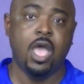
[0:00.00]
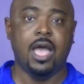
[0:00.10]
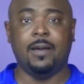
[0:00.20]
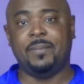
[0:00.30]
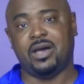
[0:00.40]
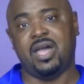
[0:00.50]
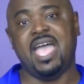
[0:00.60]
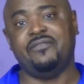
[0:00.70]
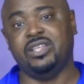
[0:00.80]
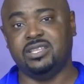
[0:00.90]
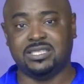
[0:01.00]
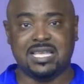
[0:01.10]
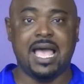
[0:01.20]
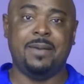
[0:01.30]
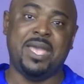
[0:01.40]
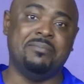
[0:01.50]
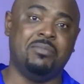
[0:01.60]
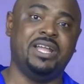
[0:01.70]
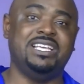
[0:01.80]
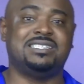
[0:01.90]
about having the time and
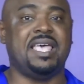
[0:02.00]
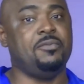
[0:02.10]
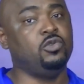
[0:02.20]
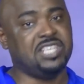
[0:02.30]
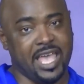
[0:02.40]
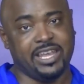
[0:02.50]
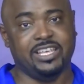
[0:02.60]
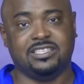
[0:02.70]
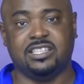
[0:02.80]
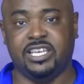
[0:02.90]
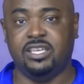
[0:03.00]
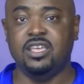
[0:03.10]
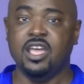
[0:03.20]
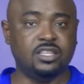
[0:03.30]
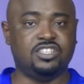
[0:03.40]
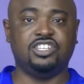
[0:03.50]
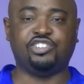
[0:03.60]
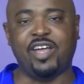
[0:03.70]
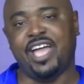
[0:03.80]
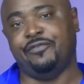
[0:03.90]
money simultaneously to
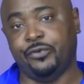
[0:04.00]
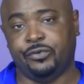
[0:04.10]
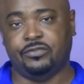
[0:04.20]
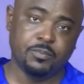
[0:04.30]
travel.